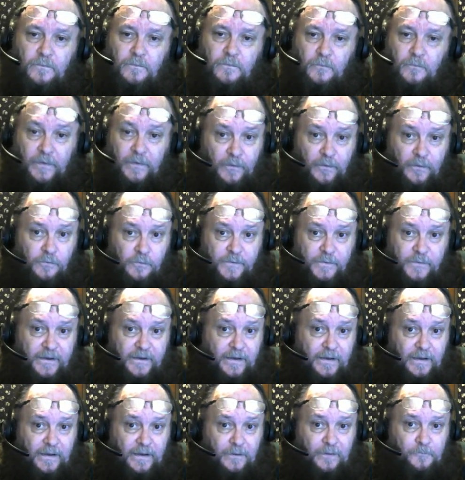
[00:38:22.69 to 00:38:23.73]
with
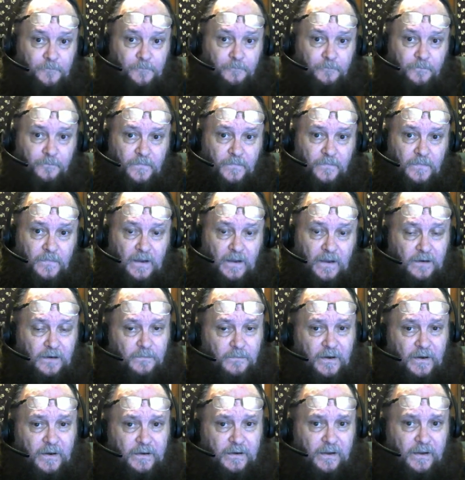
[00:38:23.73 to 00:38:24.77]
OBE, out of
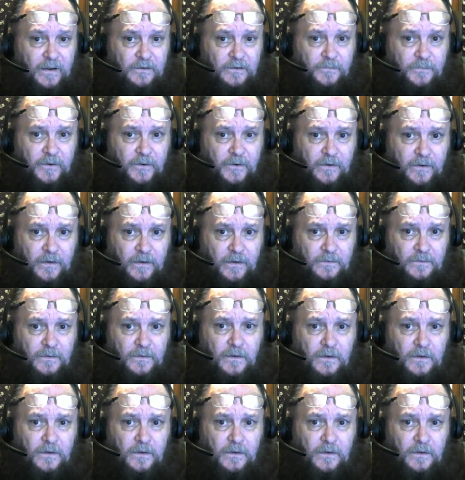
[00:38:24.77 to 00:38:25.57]
body experience.